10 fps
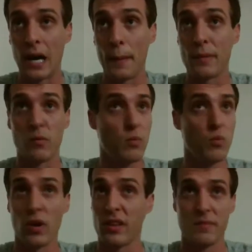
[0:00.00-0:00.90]

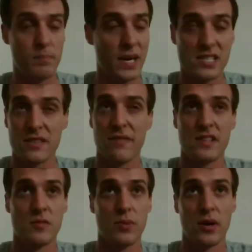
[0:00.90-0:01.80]
One of the best
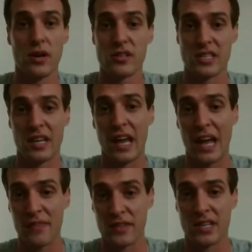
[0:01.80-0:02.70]
defensive players,
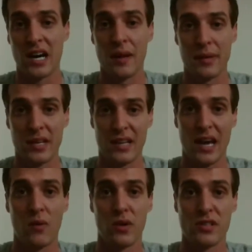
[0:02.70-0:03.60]
and at the time he
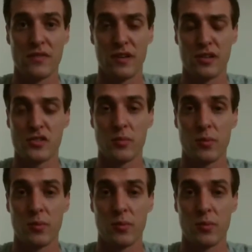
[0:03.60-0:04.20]
had not won a